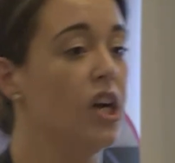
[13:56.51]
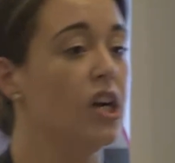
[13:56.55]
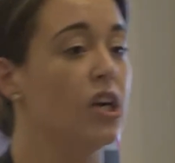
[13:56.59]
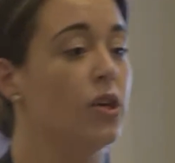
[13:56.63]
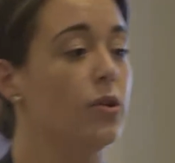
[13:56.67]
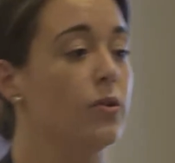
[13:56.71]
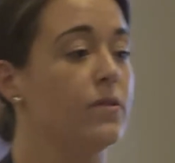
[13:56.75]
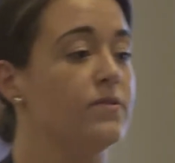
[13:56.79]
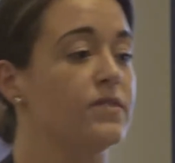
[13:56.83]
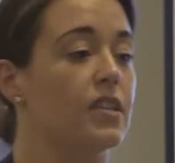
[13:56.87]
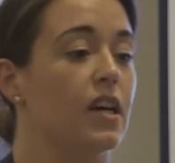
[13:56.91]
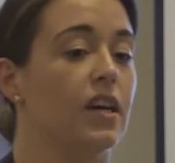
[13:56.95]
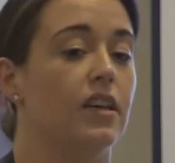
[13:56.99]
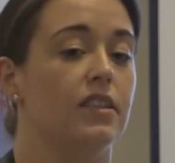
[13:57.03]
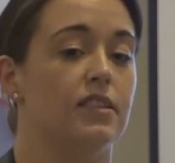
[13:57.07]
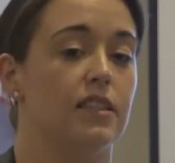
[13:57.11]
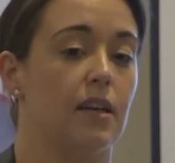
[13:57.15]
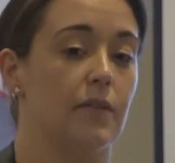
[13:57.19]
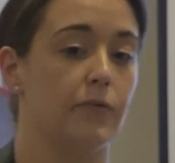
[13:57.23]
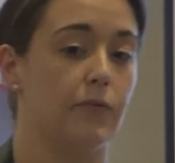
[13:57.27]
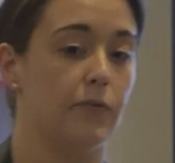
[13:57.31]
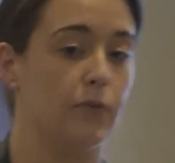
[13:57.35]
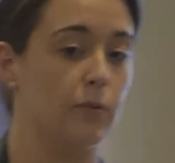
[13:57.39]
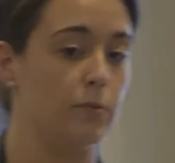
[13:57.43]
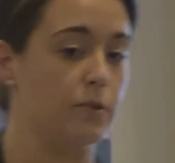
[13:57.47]
who have turned
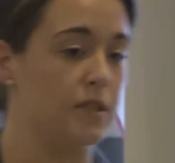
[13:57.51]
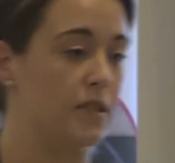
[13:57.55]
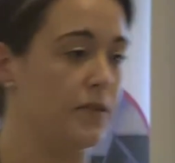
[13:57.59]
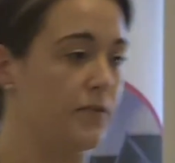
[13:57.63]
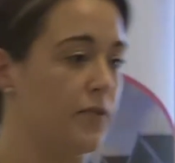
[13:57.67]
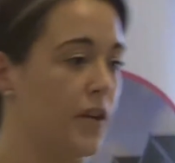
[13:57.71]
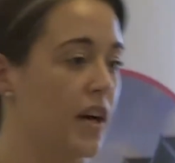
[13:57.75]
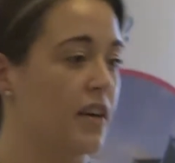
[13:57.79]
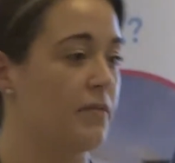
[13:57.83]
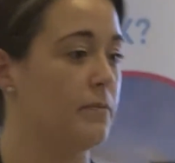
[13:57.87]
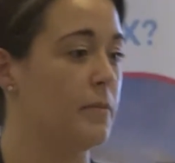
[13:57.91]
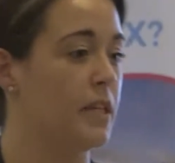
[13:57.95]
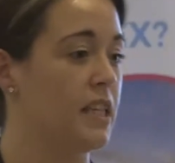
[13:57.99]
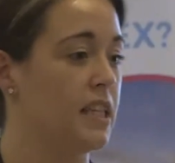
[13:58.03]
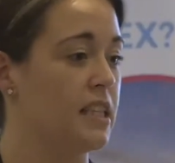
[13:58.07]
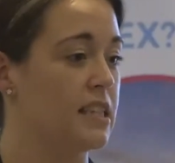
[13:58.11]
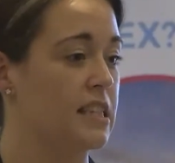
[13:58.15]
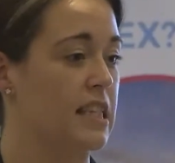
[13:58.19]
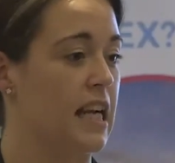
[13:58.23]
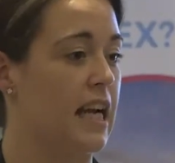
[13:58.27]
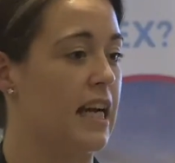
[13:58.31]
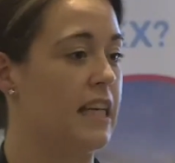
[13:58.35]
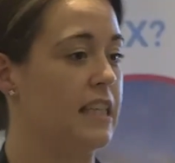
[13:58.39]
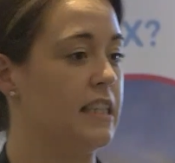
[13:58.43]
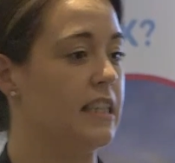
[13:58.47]
up 45
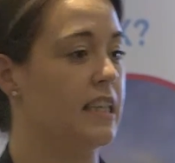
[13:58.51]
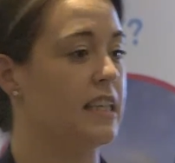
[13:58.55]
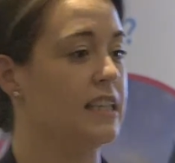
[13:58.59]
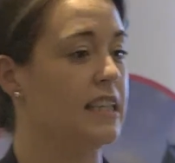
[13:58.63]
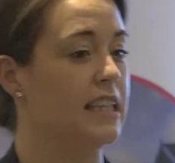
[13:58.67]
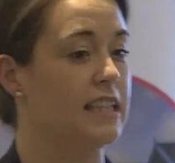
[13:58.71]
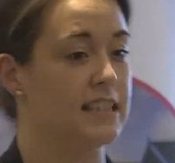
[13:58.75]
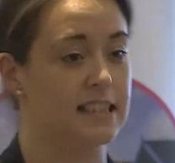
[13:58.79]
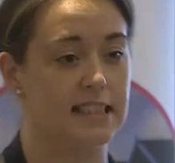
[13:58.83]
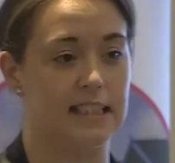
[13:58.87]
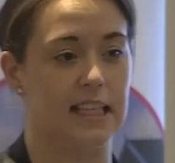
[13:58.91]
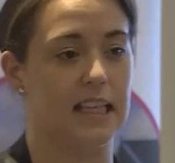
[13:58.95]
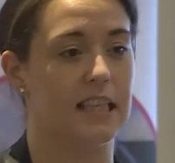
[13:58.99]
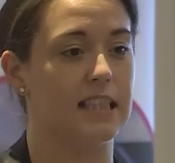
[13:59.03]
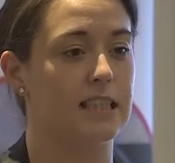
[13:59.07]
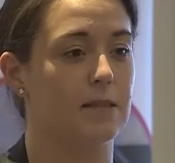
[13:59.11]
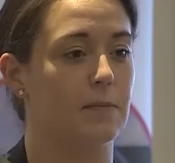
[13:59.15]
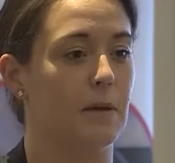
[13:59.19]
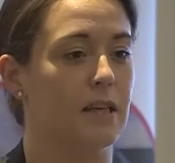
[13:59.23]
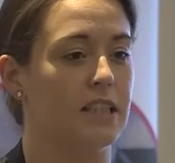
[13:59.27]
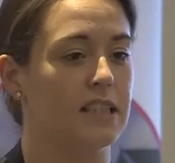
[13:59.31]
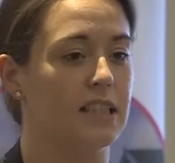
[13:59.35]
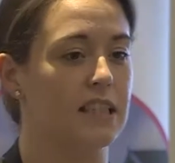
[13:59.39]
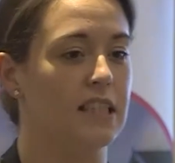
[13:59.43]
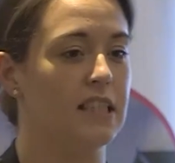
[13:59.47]
minutes late and then still
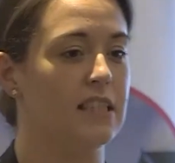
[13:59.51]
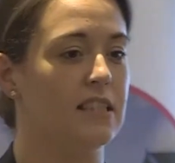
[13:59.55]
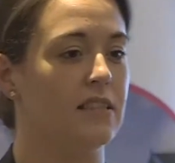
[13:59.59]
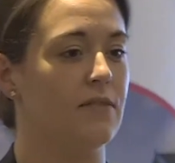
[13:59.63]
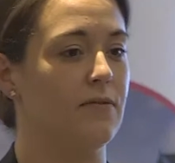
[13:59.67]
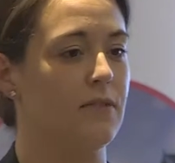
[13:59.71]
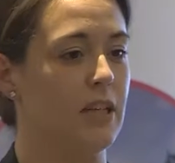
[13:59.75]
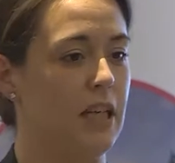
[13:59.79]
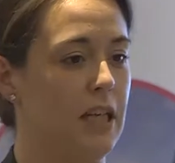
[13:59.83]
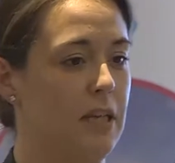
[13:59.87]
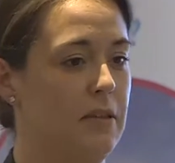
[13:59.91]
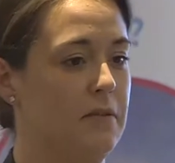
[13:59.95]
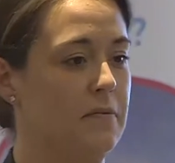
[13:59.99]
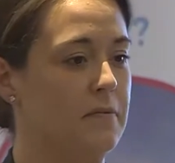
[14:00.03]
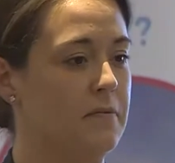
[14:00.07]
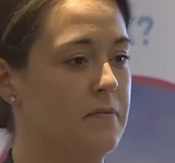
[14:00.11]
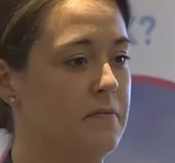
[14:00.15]
expect an interview.